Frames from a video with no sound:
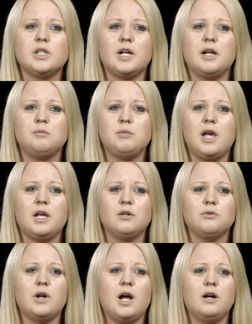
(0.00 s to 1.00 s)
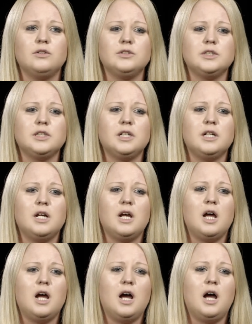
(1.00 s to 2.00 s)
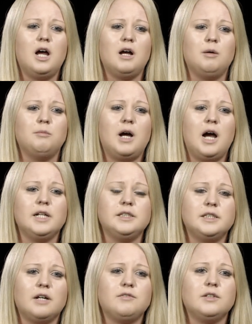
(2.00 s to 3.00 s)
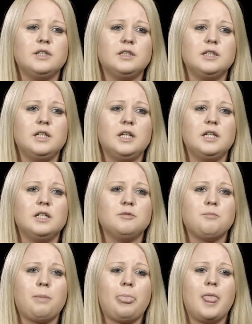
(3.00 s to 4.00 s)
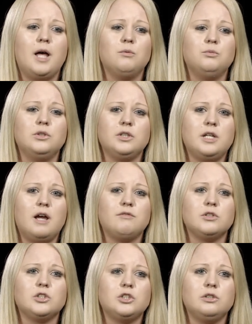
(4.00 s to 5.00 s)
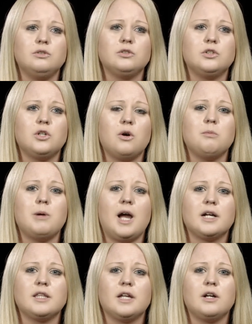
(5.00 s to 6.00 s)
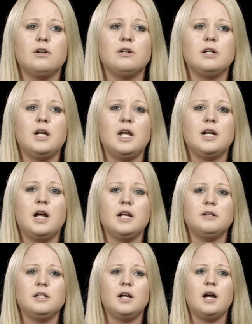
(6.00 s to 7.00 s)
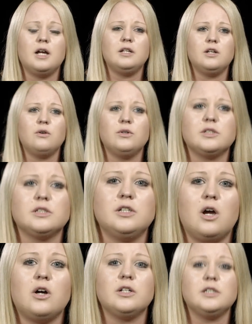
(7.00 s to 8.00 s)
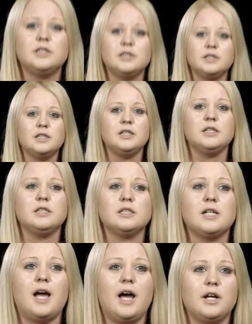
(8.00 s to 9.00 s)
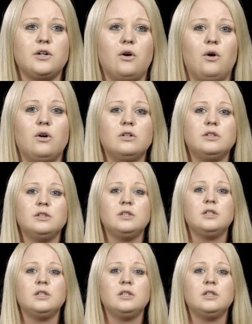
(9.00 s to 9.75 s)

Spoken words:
that I'd hang around, I definitely will never choose to go back there. And I know it's not a disease at all.